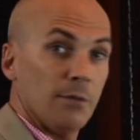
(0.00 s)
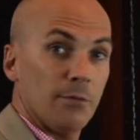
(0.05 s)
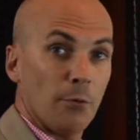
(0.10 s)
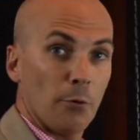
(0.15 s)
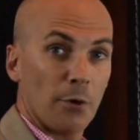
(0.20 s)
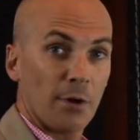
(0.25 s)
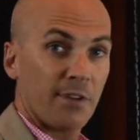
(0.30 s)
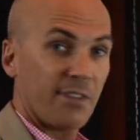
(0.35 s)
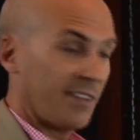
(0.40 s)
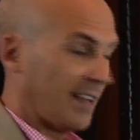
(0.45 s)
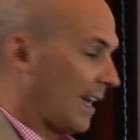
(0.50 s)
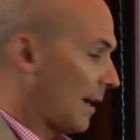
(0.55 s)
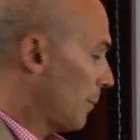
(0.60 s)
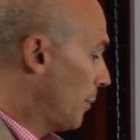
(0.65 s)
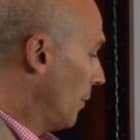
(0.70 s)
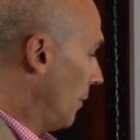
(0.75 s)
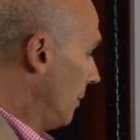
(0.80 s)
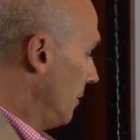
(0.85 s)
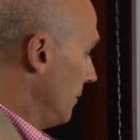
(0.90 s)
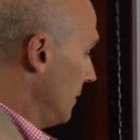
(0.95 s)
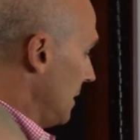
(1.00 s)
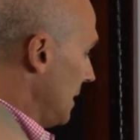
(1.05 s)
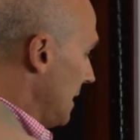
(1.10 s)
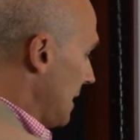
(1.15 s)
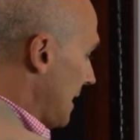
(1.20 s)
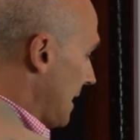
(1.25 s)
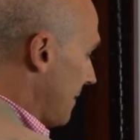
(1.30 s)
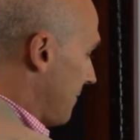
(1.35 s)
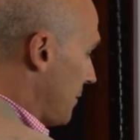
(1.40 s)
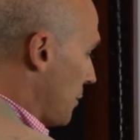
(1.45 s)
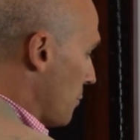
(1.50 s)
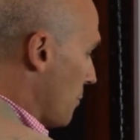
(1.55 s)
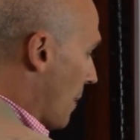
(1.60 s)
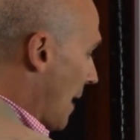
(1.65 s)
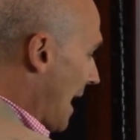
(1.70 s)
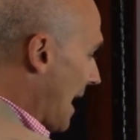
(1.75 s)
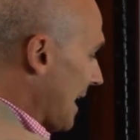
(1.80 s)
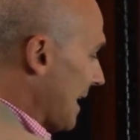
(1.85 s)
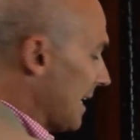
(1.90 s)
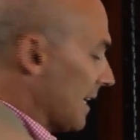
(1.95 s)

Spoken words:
For example, if you buy